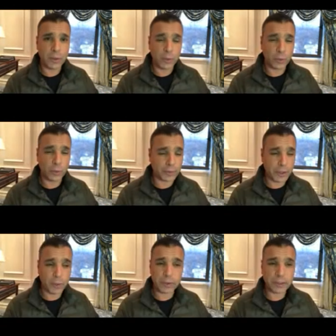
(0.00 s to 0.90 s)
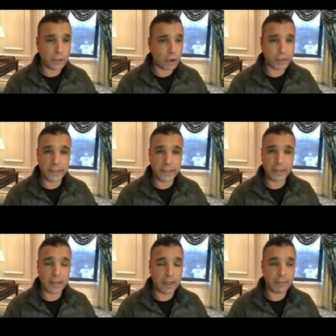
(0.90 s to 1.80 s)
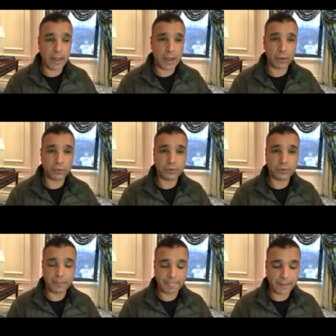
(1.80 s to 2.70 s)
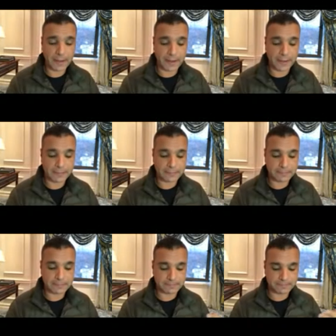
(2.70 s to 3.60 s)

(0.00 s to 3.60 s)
we were only talking about um,